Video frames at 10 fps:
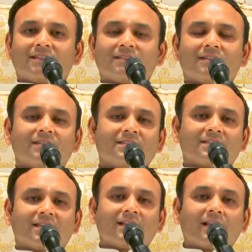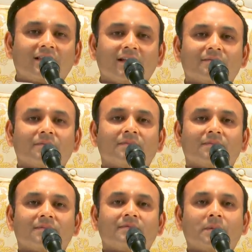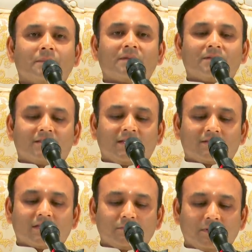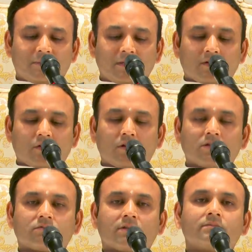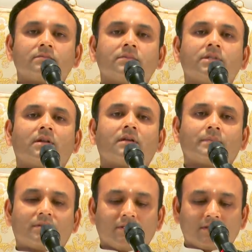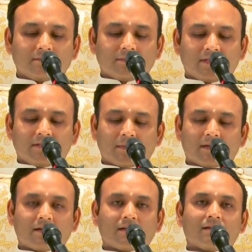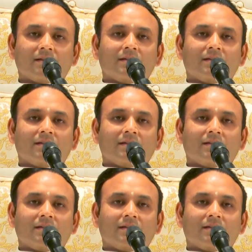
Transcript: doesn't understand. Like that, people will think. Such people are called Swayam Dhira Panditam Manyamana.